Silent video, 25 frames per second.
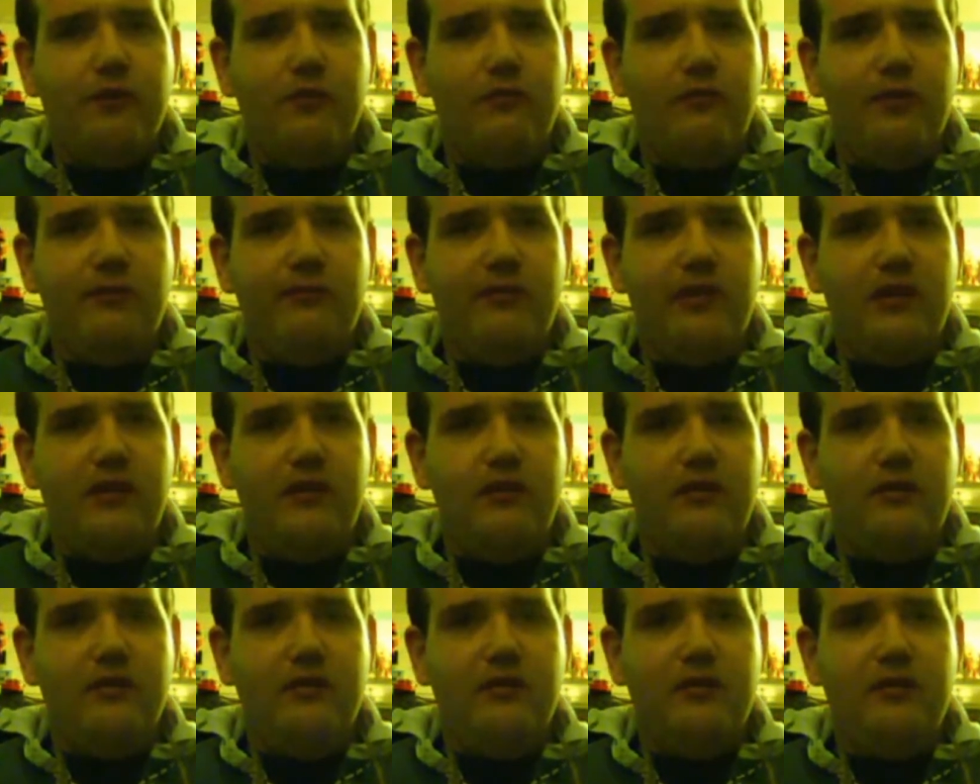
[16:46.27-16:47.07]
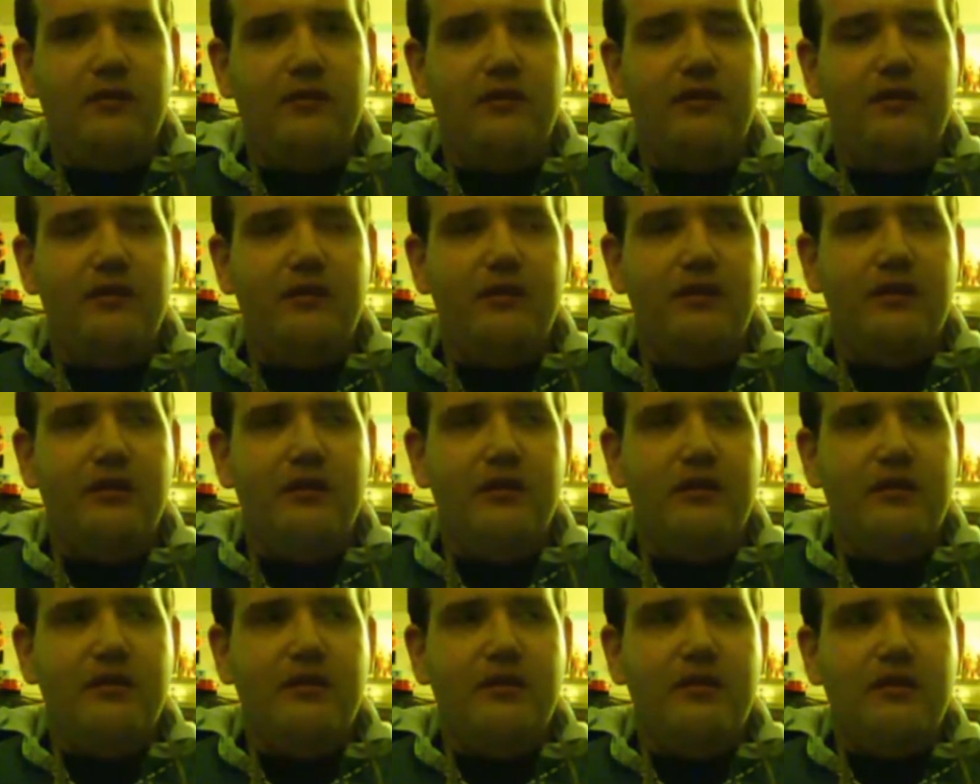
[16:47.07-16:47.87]
For the women.
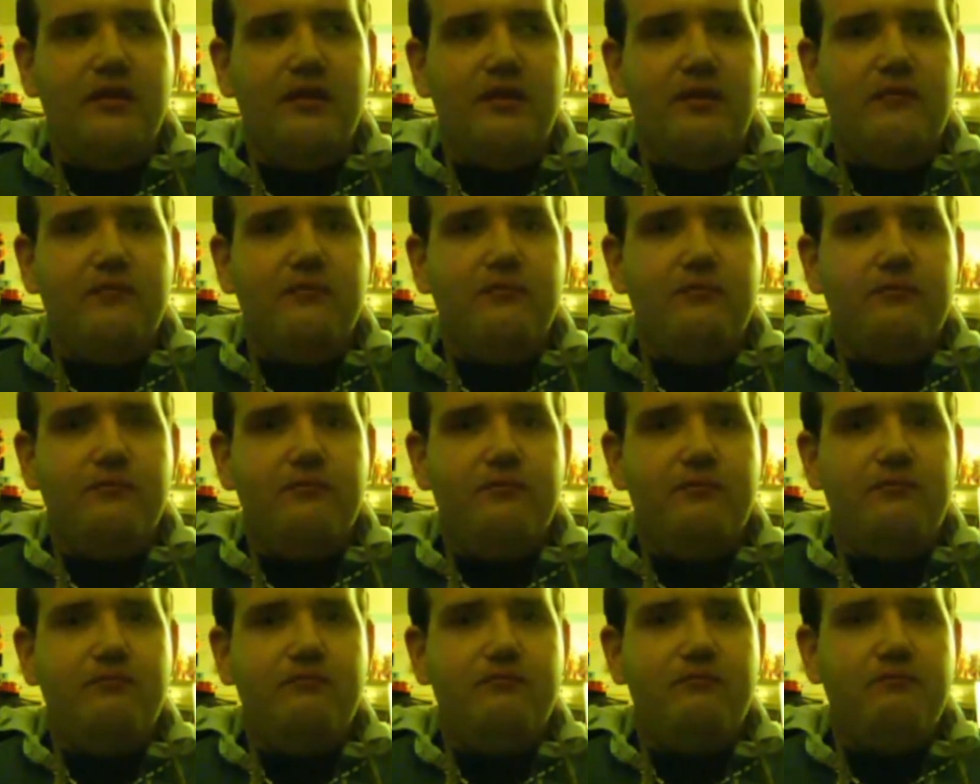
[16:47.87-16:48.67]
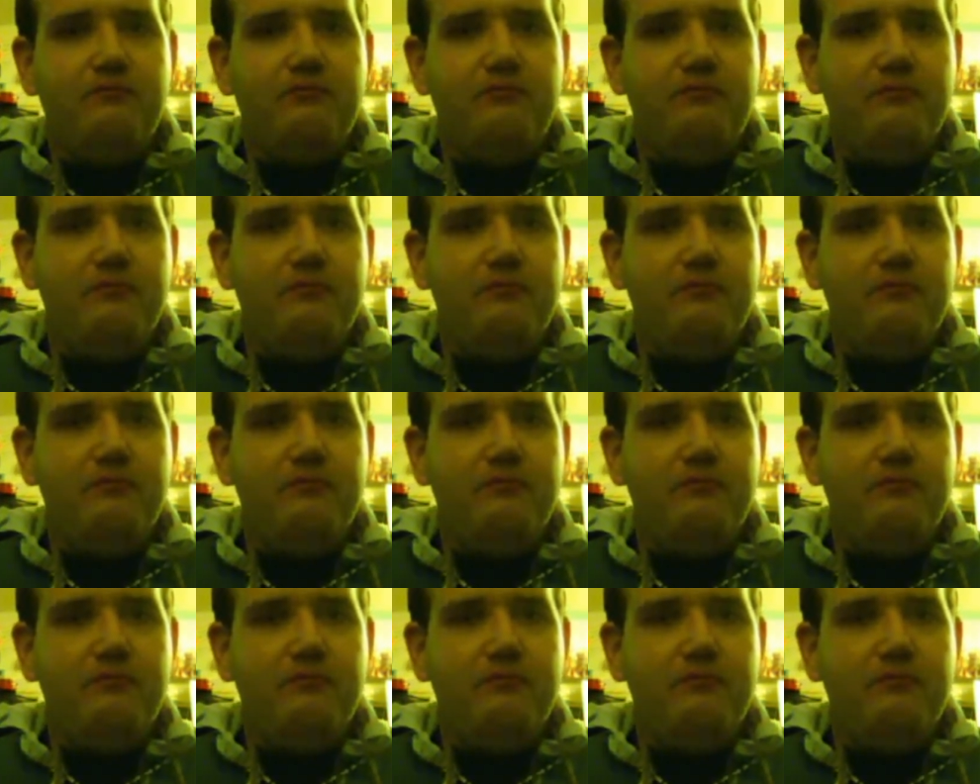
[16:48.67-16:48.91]
For the women.